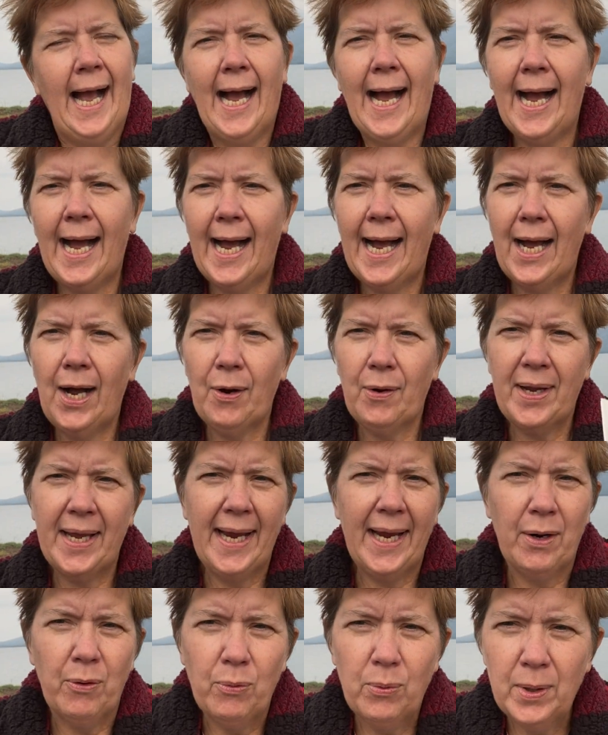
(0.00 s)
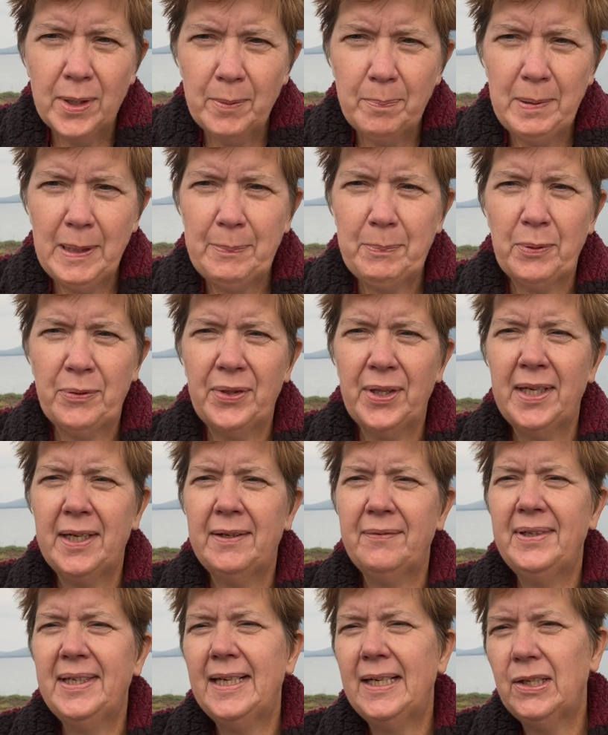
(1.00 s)
Okay, what do people think
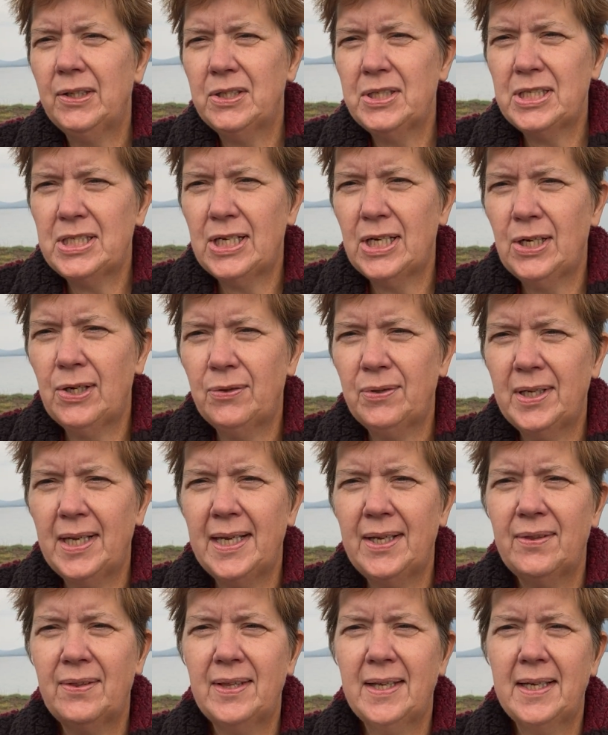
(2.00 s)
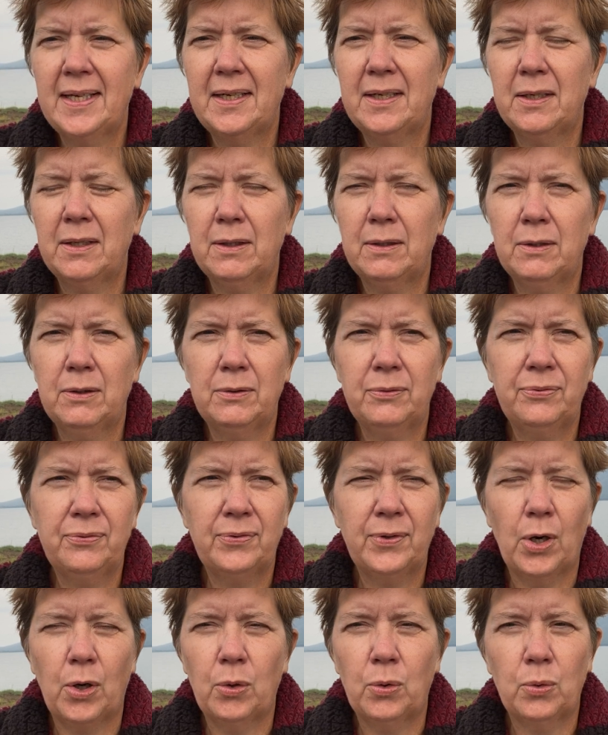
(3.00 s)
of Yellowstone? They think of
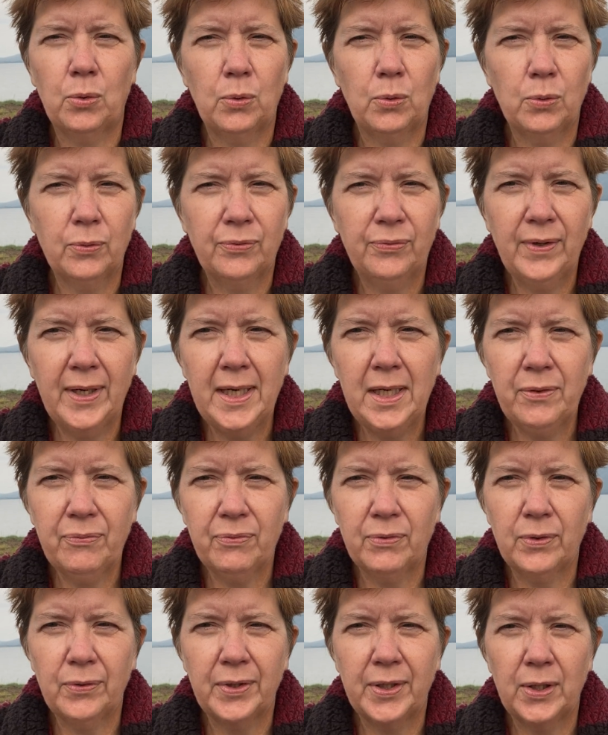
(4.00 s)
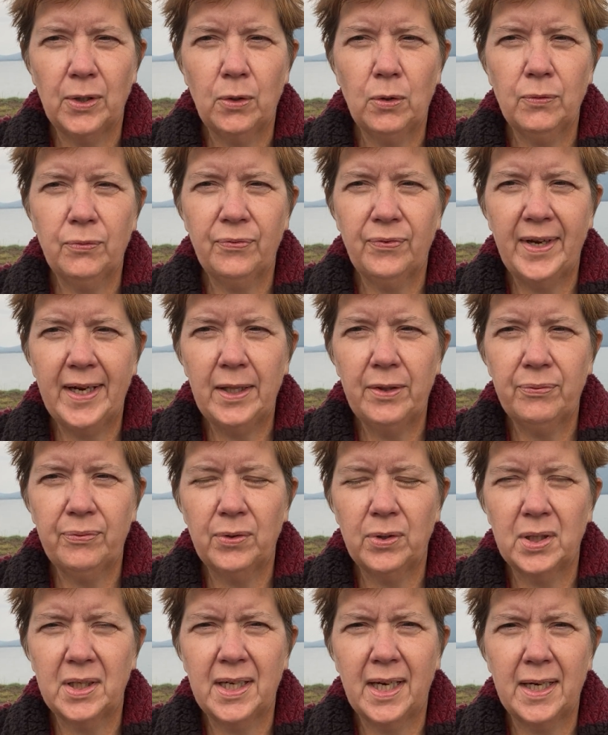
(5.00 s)
Old Faithful, the Old
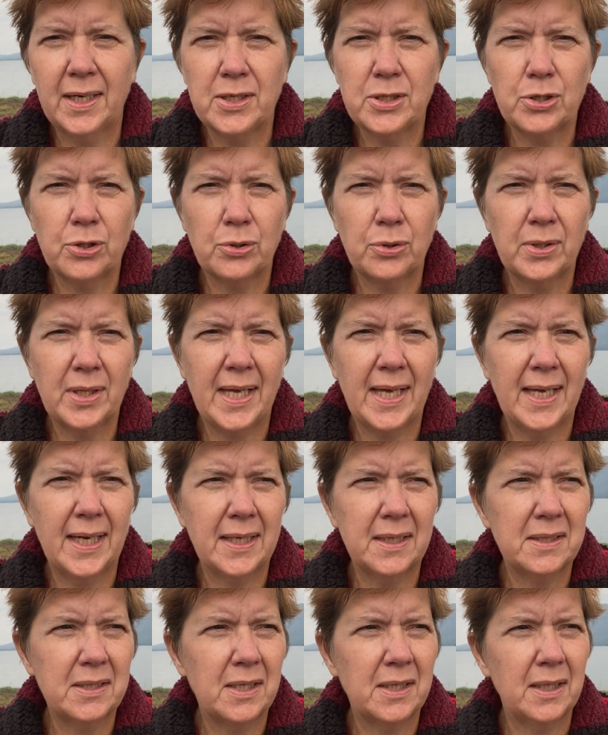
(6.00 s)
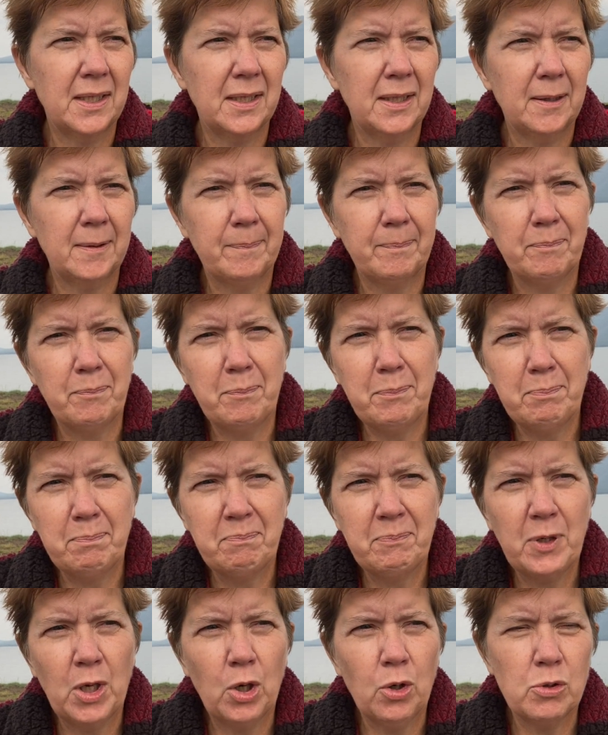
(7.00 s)
Faithful geyser that
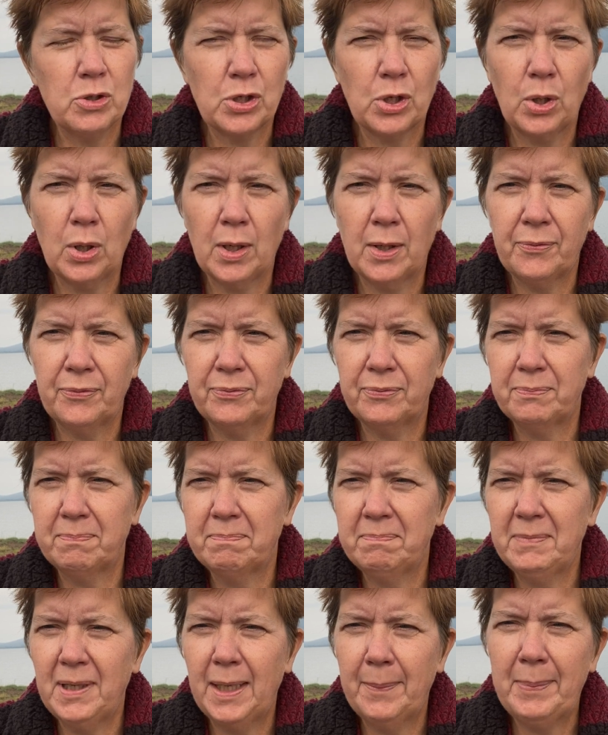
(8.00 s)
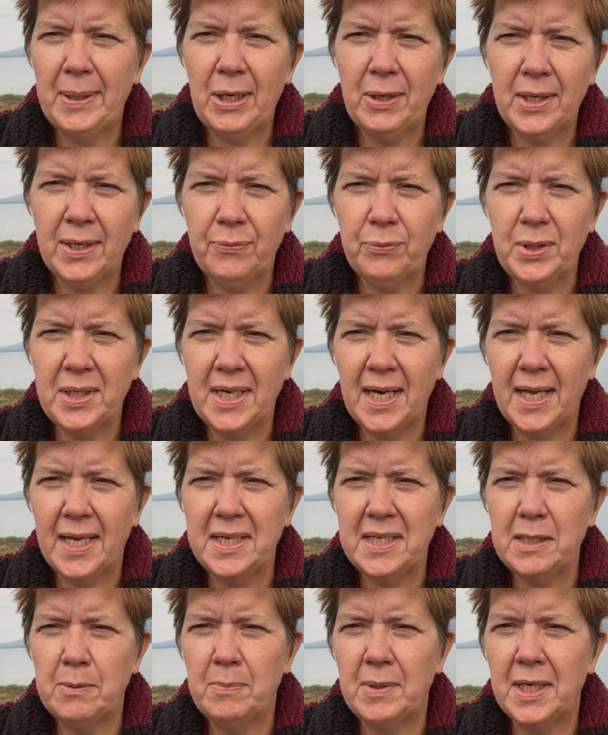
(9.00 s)
goes off about every
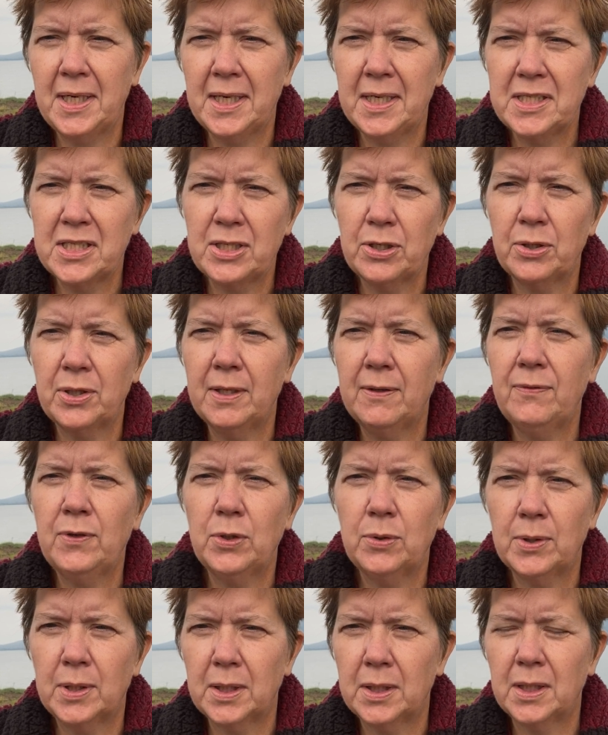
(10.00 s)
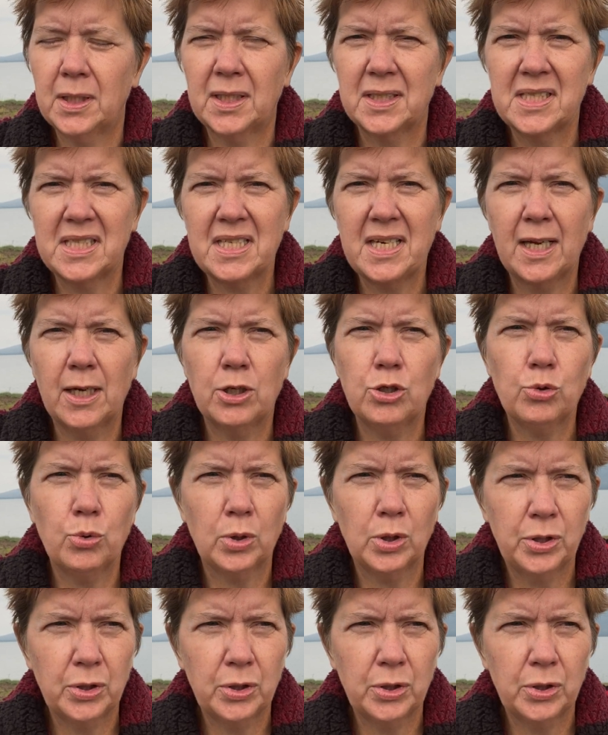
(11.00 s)
90 minutes. They'll give you a schedule.